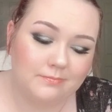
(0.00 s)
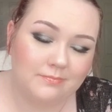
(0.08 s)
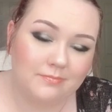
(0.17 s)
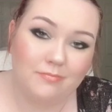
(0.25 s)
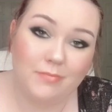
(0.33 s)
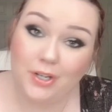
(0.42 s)

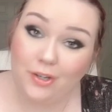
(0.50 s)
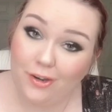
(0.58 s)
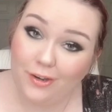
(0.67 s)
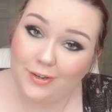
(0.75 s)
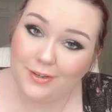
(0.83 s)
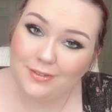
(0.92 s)
My
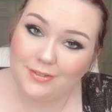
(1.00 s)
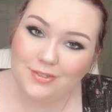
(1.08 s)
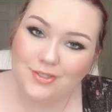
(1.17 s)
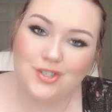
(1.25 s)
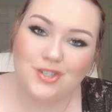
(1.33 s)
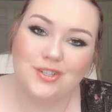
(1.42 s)
daughter
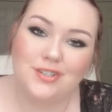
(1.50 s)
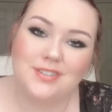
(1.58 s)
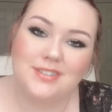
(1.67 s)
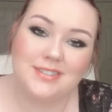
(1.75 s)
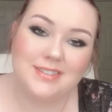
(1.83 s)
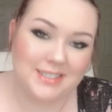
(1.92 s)
turned
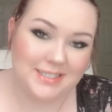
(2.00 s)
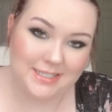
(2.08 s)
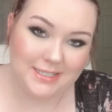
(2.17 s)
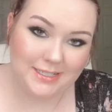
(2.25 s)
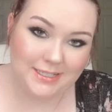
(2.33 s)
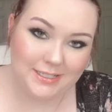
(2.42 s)

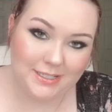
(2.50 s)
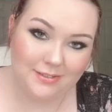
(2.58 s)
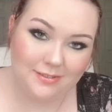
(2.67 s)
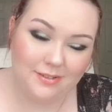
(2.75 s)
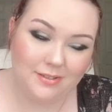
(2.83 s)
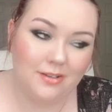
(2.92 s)
16
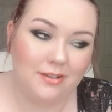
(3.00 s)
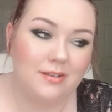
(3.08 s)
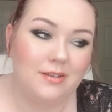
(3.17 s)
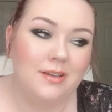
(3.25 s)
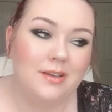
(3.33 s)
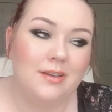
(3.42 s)

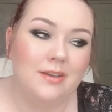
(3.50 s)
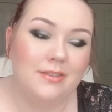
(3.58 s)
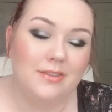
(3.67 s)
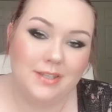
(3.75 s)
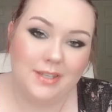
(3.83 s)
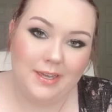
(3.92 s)

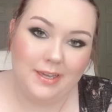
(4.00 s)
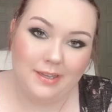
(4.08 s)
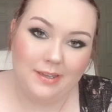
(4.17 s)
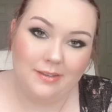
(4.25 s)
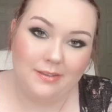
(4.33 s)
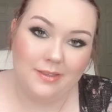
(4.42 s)
the
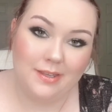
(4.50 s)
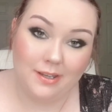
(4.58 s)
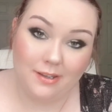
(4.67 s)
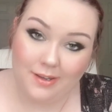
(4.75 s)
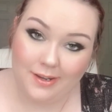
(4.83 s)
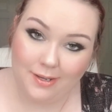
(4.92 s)
day that I
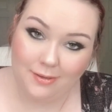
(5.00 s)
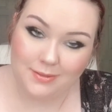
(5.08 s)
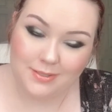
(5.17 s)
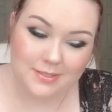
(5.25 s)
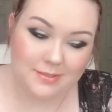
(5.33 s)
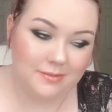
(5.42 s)
got
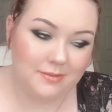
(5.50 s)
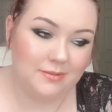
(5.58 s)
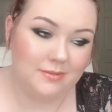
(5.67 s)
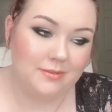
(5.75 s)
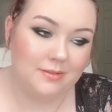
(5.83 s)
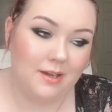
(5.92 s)
out.
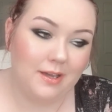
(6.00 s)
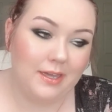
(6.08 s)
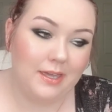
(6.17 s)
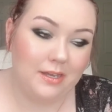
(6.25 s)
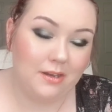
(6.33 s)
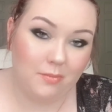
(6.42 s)
I
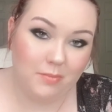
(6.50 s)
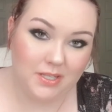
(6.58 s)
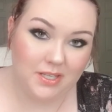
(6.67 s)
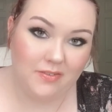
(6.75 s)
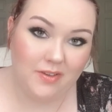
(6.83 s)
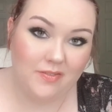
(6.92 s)
cannot
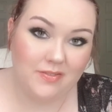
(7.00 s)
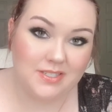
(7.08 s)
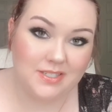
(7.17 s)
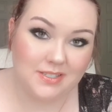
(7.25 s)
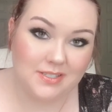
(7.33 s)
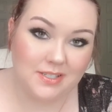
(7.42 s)
believe I have a
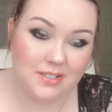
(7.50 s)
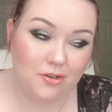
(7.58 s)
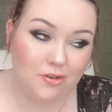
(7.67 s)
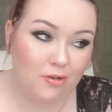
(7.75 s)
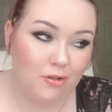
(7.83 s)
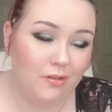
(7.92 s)

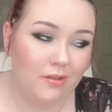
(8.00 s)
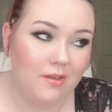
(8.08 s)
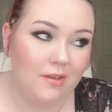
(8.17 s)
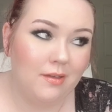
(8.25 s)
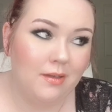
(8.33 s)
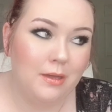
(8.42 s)
16-year-old.
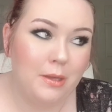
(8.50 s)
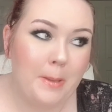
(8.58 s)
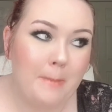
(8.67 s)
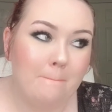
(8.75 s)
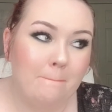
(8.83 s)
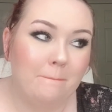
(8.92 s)

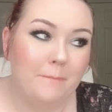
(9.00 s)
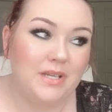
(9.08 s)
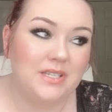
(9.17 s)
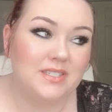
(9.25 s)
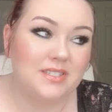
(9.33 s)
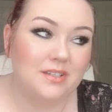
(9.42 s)
My
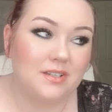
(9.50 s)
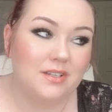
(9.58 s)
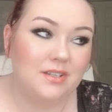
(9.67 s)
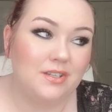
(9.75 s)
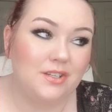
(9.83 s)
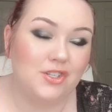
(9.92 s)

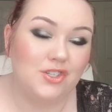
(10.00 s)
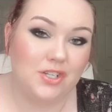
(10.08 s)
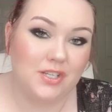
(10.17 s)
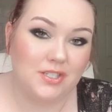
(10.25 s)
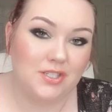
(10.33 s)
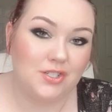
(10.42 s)
son
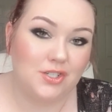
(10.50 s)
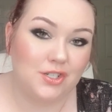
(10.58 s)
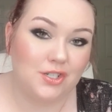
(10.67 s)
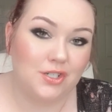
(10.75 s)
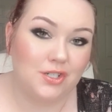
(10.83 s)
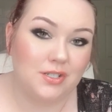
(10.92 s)
just
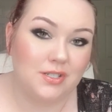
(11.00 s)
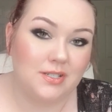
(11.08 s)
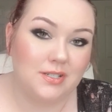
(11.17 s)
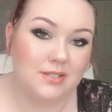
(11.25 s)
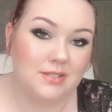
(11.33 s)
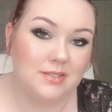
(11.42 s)
turned
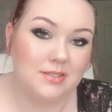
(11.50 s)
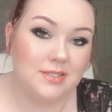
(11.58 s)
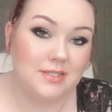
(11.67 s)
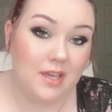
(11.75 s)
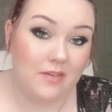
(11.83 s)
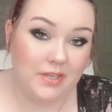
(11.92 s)

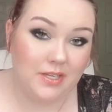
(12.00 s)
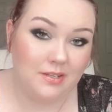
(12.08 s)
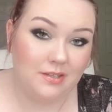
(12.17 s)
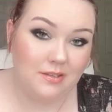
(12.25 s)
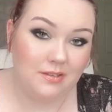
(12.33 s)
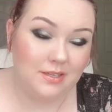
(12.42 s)
7
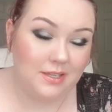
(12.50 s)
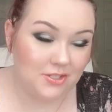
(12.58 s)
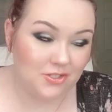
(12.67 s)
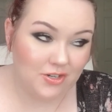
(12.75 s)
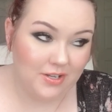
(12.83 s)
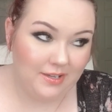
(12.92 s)

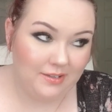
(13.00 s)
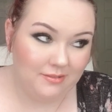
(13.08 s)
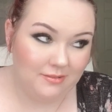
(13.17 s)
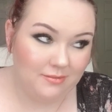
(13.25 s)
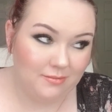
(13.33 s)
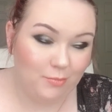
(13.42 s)
yesterday.
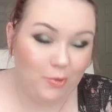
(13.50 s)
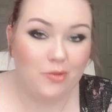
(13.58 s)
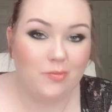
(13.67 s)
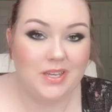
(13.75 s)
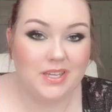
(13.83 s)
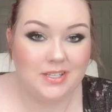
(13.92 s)
Both
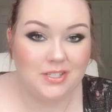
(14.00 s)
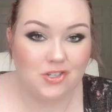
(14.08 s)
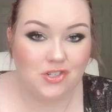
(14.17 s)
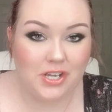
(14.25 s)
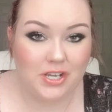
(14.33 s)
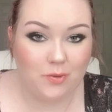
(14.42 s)
my kids are
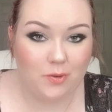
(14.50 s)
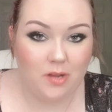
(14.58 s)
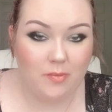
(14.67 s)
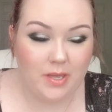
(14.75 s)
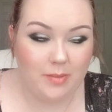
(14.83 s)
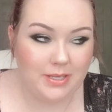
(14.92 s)
January
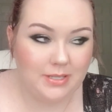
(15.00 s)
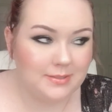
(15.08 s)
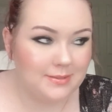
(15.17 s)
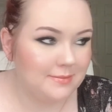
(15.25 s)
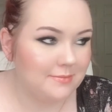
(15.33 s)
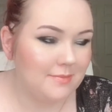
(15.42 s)

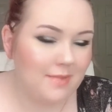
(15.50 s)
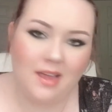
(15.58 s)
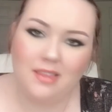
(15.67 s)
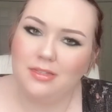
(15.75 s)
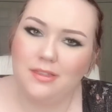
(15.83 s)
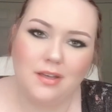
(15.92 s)
babies. I
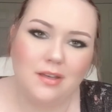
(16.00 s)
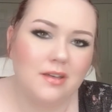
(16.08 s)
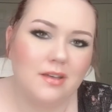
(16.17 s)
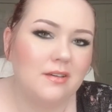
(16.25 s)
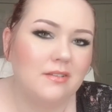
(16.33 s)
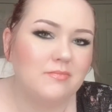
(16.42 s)

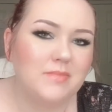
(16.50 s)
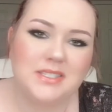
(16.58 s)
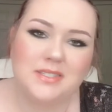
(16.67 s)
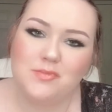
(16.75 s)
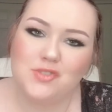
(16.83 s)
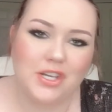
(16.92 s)
love me
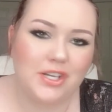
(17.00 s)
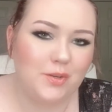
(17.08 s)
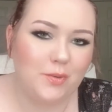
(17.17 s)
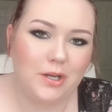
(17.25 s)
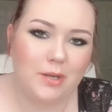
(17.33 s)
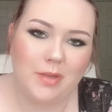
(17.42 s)
some
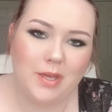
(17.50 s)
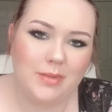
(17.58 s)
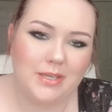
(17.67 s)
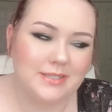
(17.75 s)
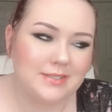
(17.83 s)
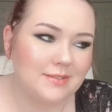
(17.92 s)
January
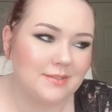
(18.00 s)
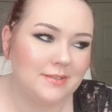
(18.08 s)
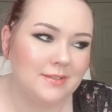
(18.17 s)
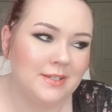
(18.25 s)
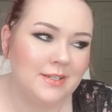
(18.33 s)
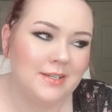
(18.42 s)
babies.
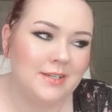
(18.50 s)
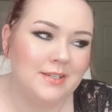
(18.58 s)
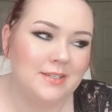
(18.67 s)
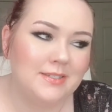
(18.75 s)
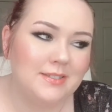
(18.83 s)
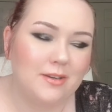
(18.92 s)

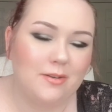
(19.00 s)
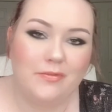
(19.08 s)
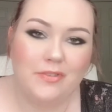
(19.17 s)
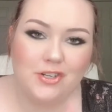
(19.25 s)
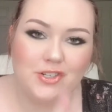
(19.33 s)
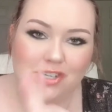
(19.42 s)
So if
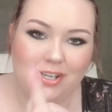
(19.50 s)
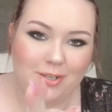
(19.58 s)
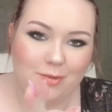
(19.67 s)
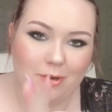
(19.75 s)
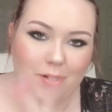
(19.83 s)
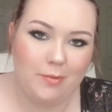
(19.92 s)
you're a
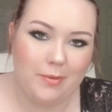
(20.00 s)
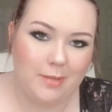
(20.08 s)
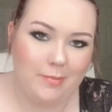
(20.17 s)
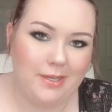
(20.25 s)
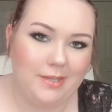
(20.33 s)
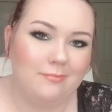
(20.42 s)
January
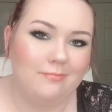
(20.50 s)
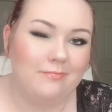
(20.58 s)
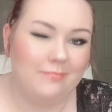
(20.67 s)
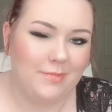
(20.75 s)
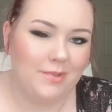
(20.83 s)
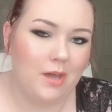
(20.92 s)
baby,
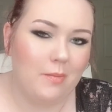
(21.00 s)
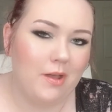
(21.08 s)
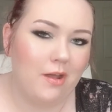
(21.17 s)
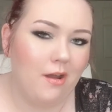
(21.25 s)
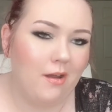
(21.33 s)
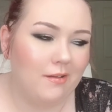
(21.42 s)
you got my
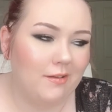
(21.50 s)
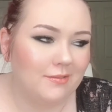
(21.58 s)
heart.